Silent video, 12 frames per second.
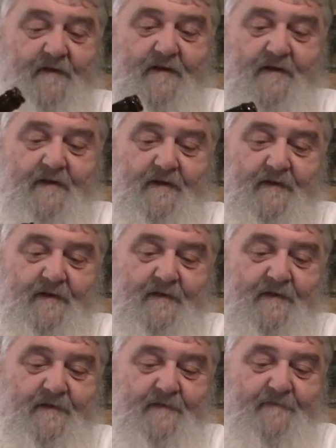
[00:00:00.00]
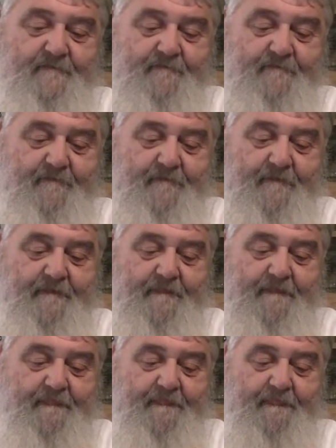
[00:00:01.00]

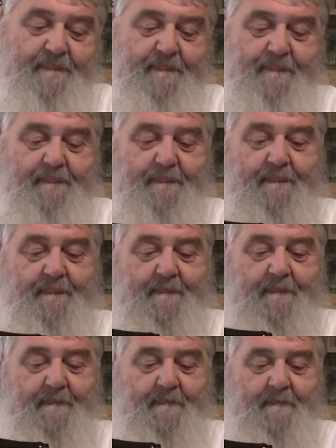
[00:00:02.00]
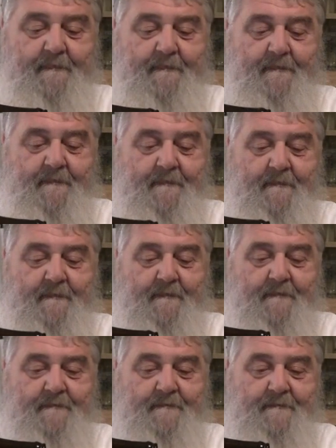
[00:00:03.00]

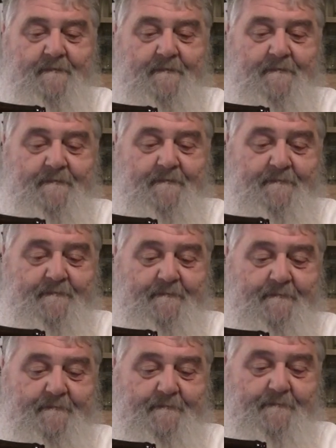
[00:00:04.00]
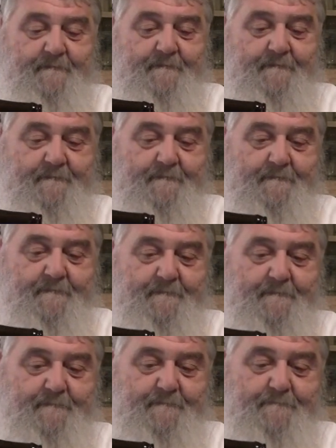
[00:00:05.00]
Nothing is said.